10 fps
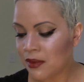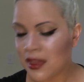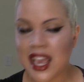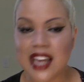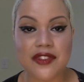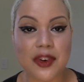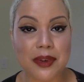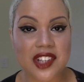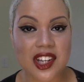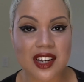And if you're
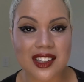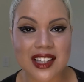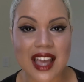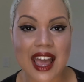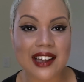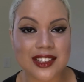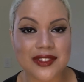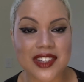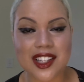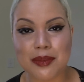particularly active
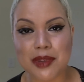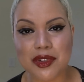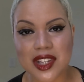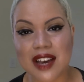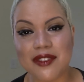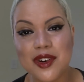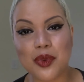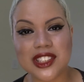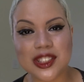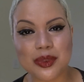in the community, every
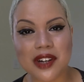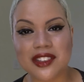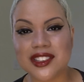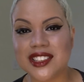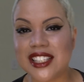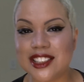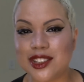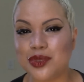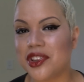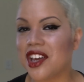once in a while they'll send you
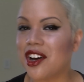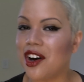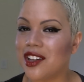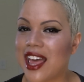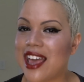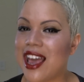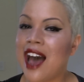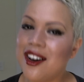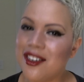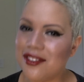what they call a
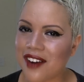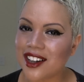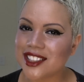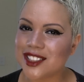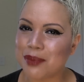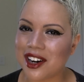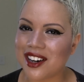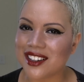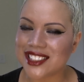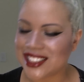Vox
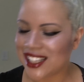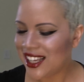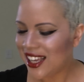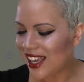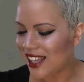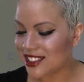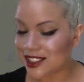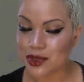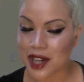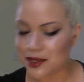Box. And this is
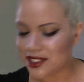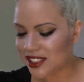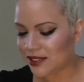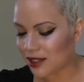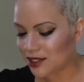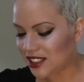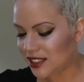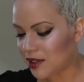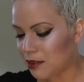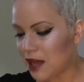what I received. I
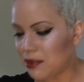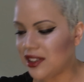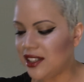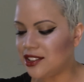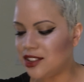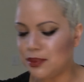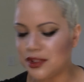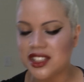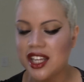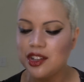received the Maybelline
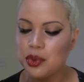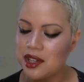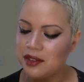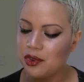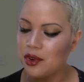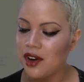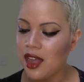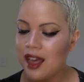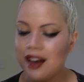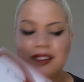Superstay 24
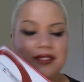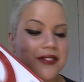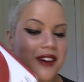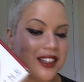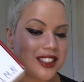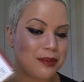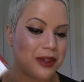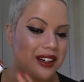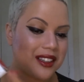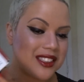Vox
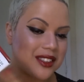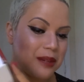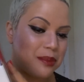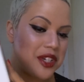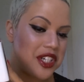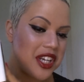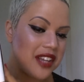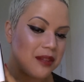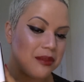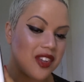Box. So I appreciate
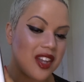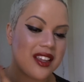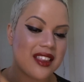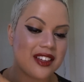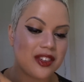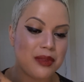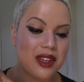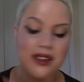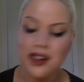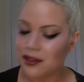them sending that to
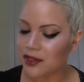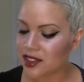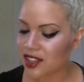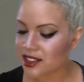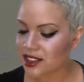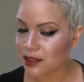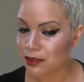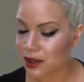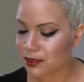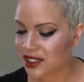me for testing
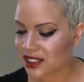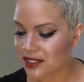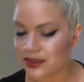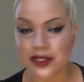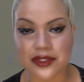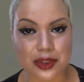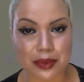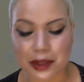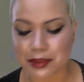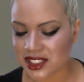purposes, for review
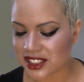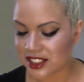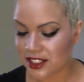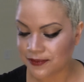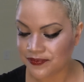purposes.